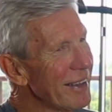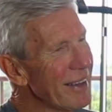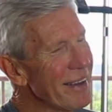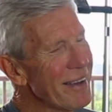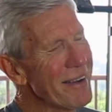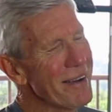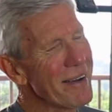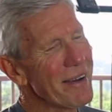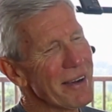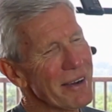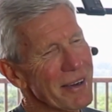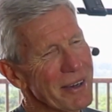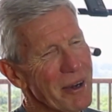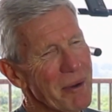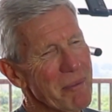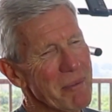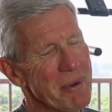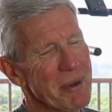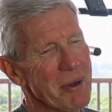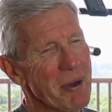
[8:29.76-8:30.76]
Yeah,
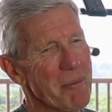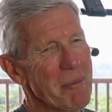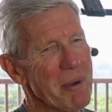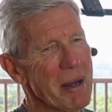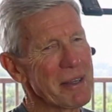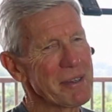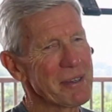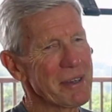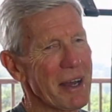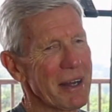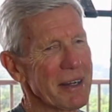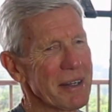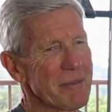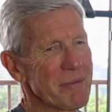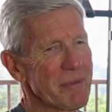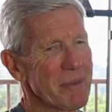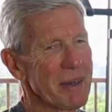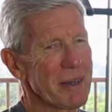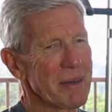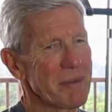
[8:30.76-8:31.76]
Comrades kind
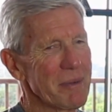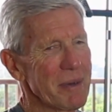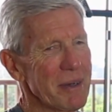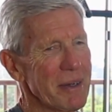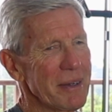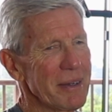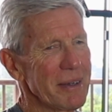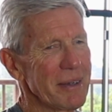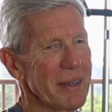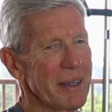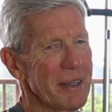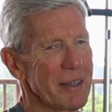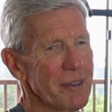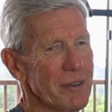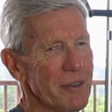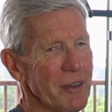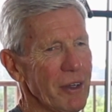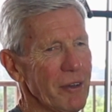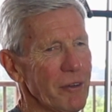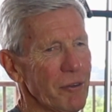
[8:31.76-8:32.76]
of
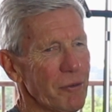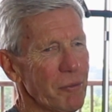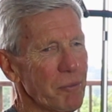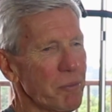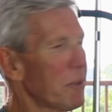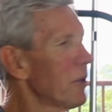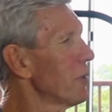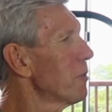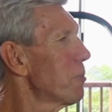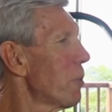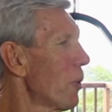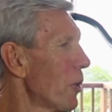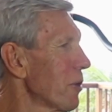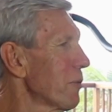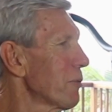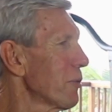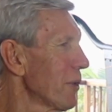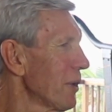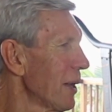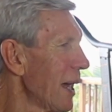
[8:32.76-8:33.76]
is part
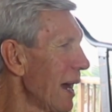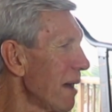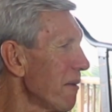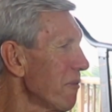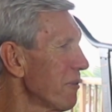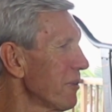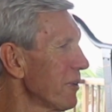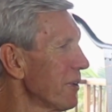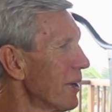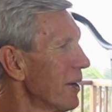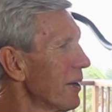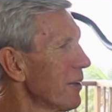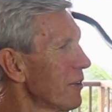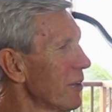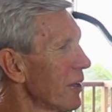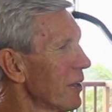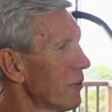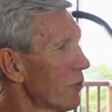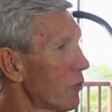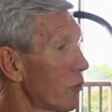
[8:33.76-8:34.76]
of your life.
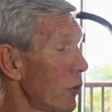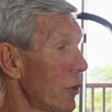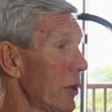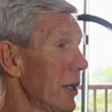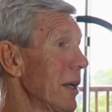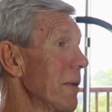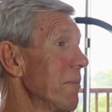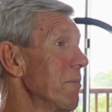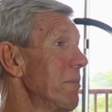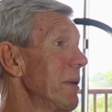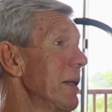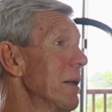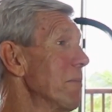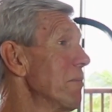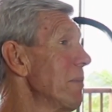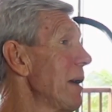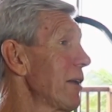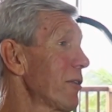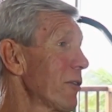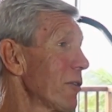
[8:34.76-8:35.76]
It's certainly been a
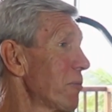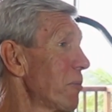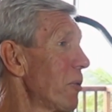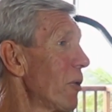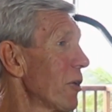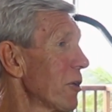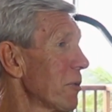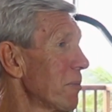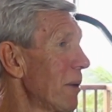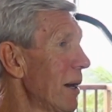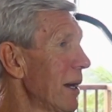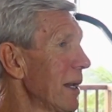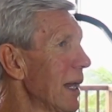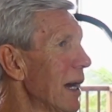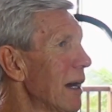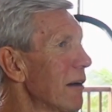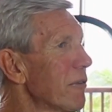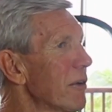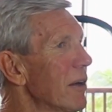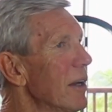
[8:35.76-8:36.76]
massive part of my
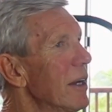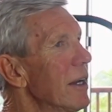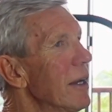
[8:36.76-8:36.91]
life,